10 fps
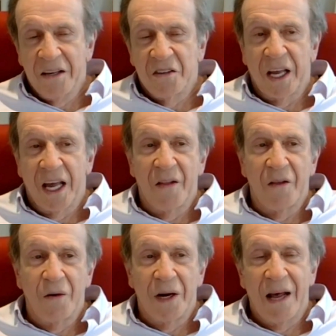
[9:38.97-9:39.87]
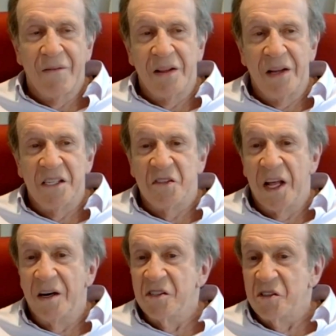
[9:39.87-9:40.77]
getting together and having
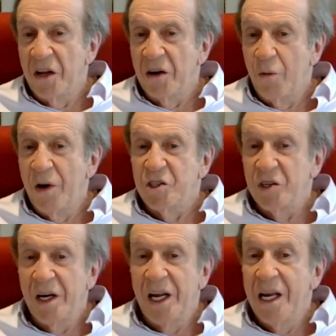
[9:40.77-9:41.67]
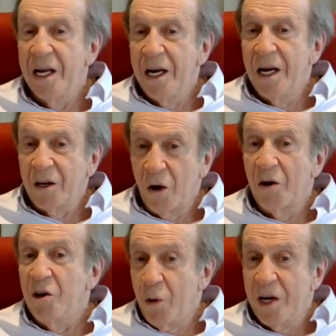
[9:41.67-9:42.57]
these dinners that originally
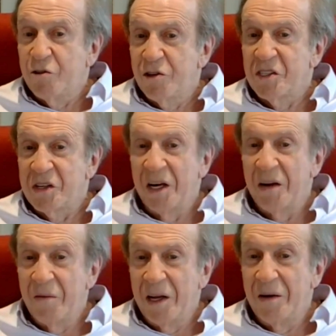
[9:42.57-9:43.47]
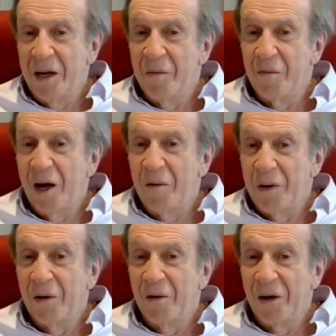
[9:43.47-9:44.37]
got you interested in
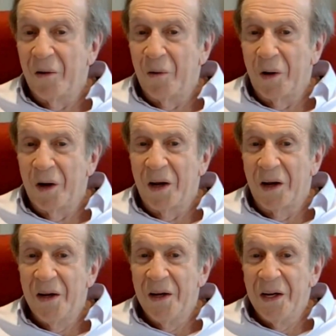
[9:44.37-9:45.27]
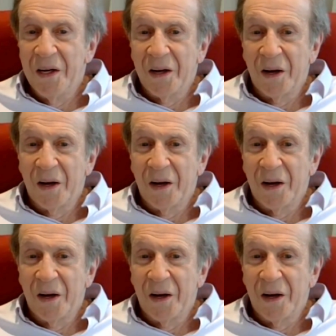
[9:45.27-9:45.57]
bipolar,